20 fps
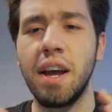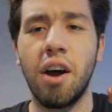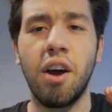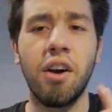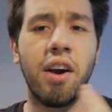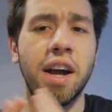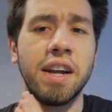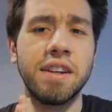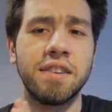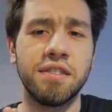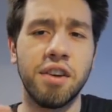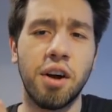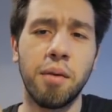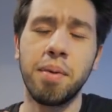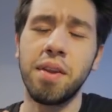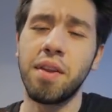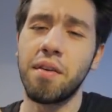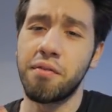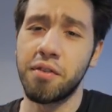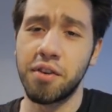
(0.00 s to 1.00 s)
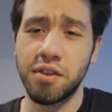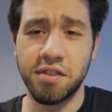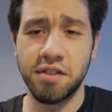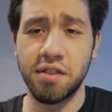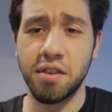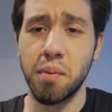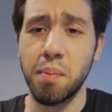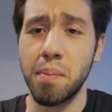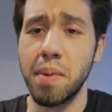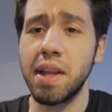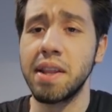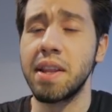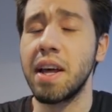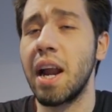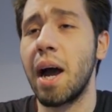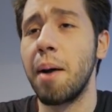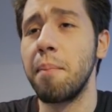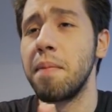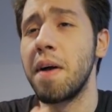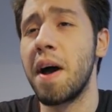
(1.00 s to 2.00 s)
Alright, so I'll be the first to admit
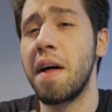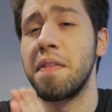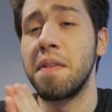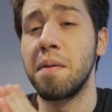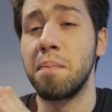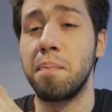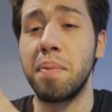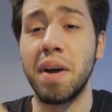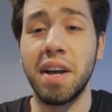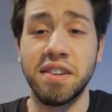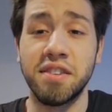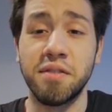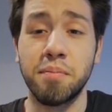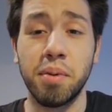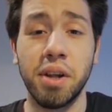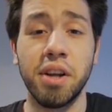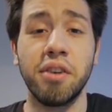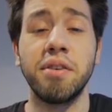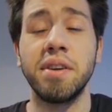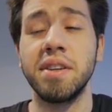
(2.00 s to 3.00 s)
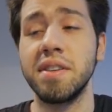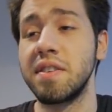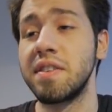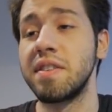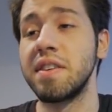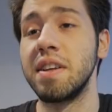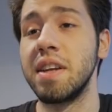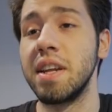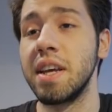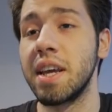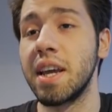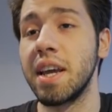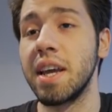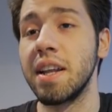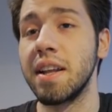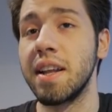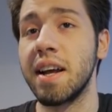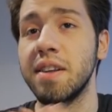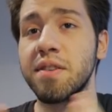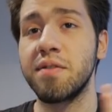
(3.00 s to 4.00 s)
that I'm not the best player in
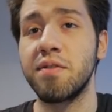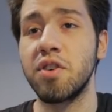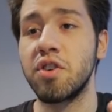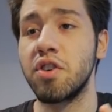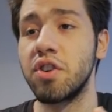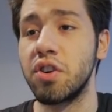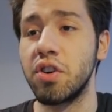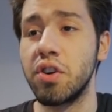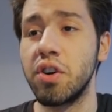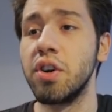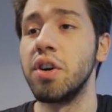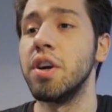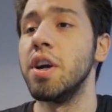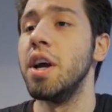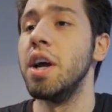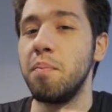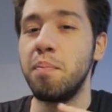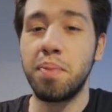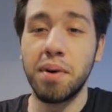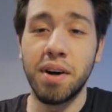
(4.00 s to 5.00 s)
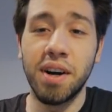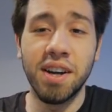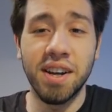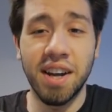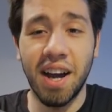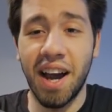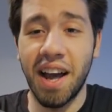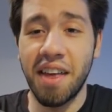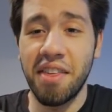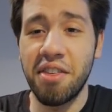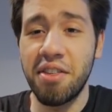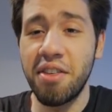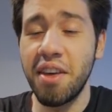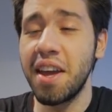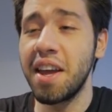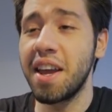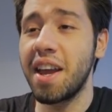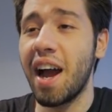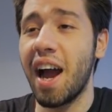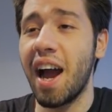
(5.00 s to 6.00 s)
Syndicate, that's for sure. But I
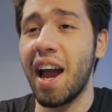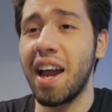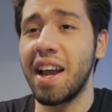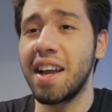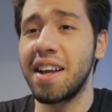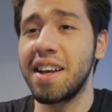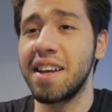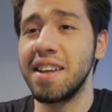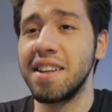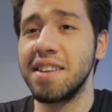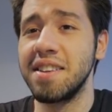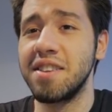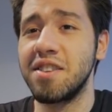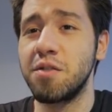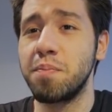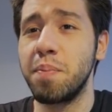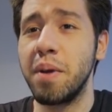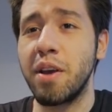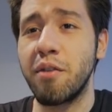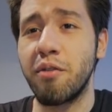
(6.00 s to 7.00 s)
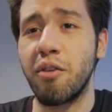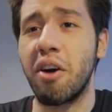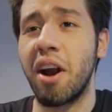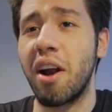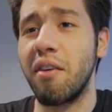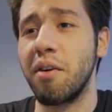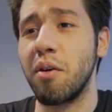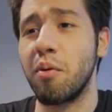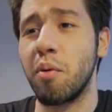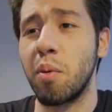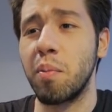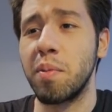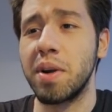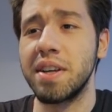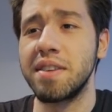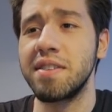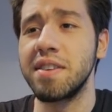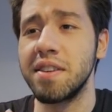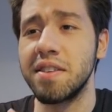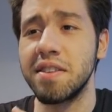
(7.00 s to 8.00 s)
think I can speak for everyone when
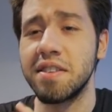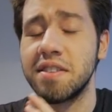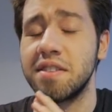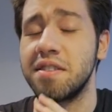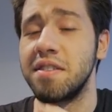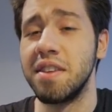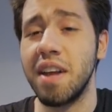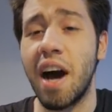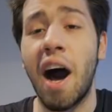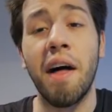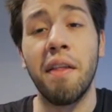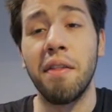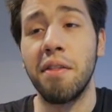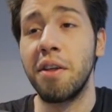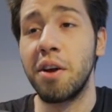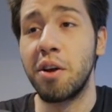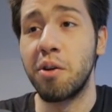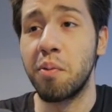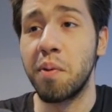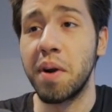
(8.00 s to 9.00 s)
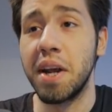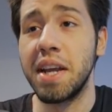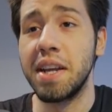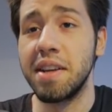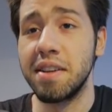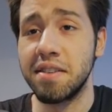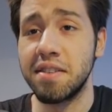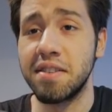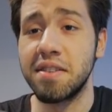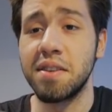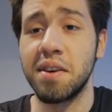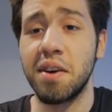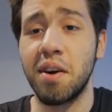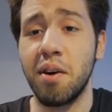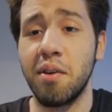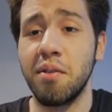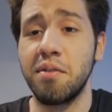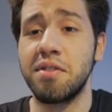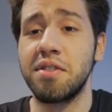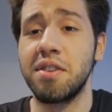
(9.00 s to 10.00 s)
I say this is not the greatest
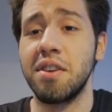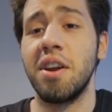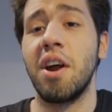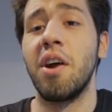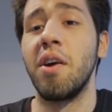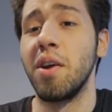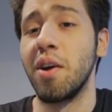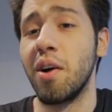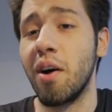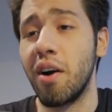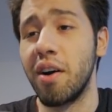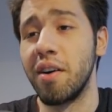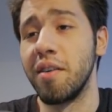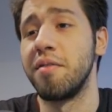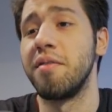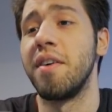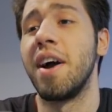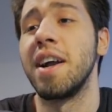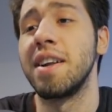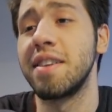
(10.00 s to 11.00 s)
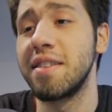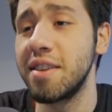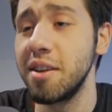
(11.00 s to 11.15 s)
of scenario artifacts.